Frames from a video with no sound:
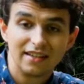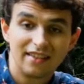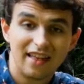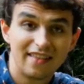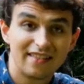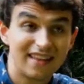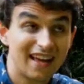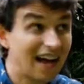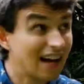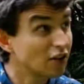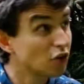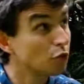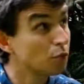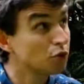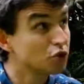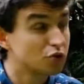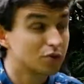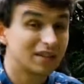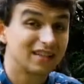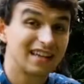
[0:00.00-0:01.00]
then the angle
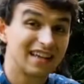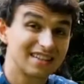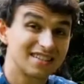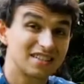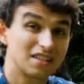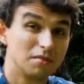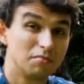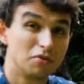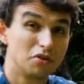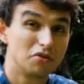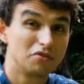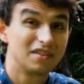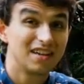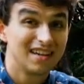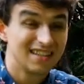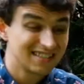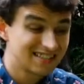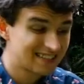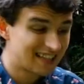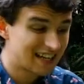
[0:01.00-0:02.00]
between it and the moon
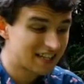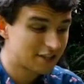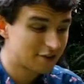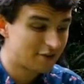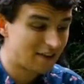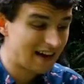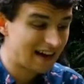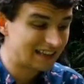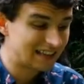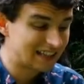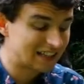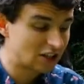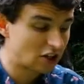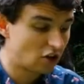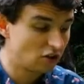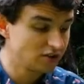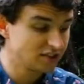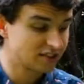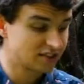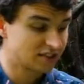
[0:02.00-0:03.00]
stays fairly
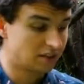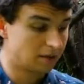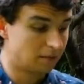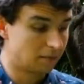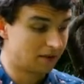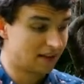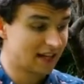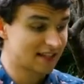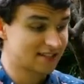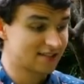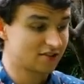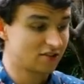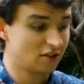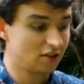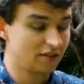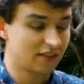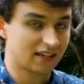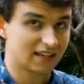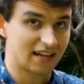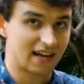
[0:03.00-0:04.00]
constant, but that's
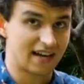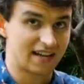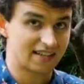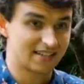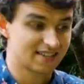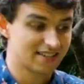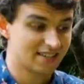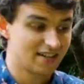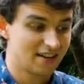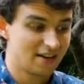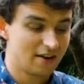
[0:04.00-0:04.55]
not the case